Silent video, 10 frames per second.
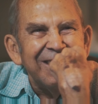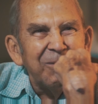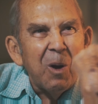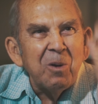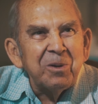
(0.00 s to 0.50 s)

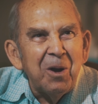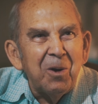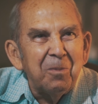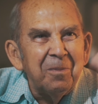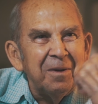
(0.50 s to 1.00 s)
Walked
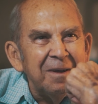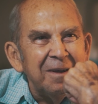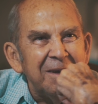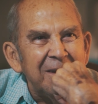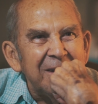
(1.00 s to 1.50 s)
home.
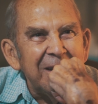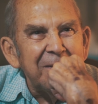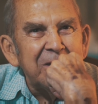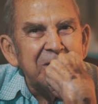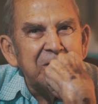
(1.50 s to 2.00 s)

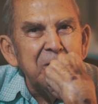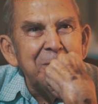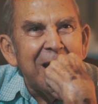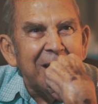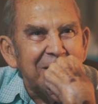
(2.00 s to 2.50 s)
It was 2
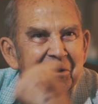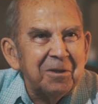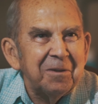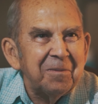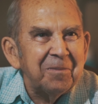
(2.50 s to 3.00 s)

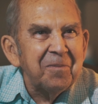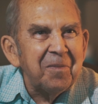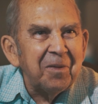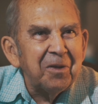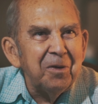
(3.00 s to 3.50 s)
miles
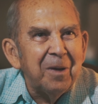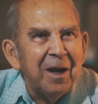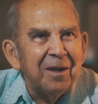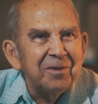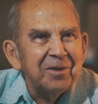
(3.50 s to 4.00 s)
to
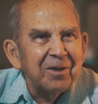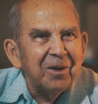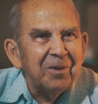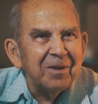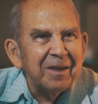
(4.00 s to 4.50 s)

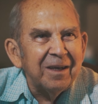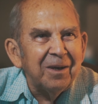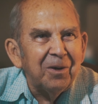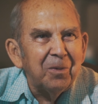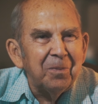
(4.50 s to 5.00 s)
go and get
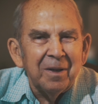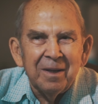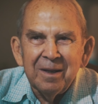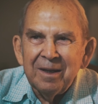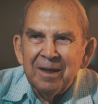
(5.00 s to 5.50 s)
home.
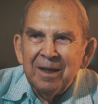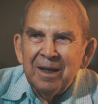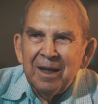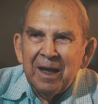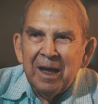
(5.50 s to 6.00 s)

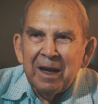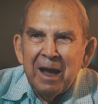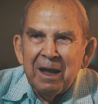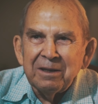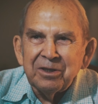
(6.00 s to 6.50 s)
And
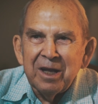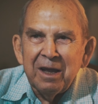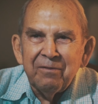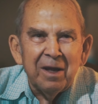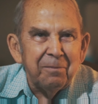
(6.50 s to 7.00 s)
I
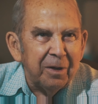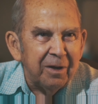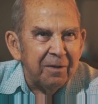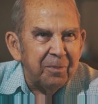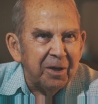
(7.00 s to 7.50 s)
saved up
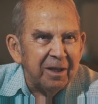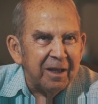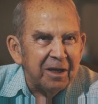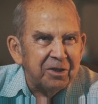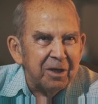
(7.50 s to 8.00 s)
enough money
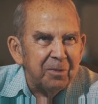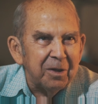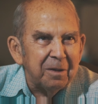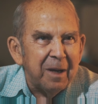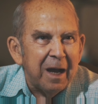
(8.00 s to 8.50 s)
that
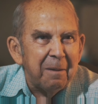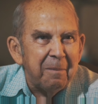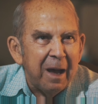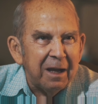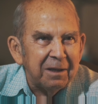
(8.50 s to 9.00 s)
summer to buy a
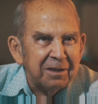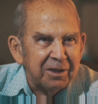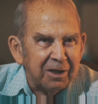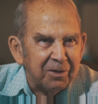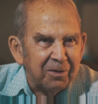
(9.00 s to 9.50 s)

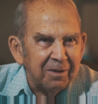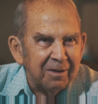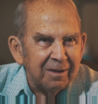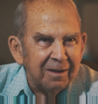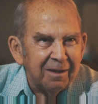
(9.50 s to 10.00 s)
bicycle.
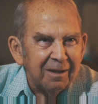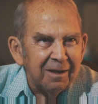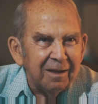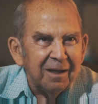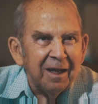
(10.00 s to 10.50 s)

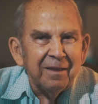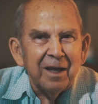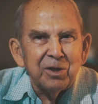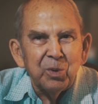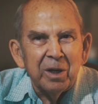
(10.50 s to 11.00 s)
And
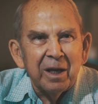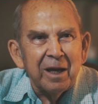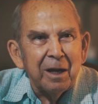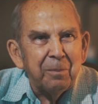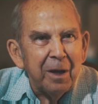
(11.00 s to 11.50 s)
that's when I
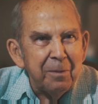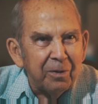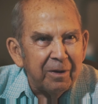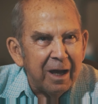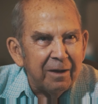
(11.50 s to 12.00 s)
got a
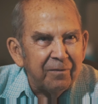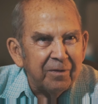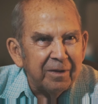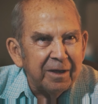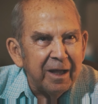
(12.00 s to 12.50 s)
paper route
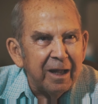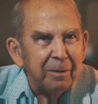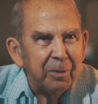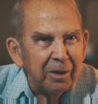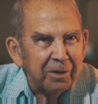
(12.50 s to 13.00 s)
for the
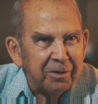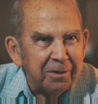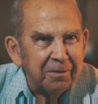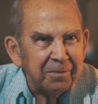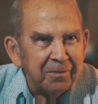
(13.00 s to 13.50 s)
Daily Bulletin.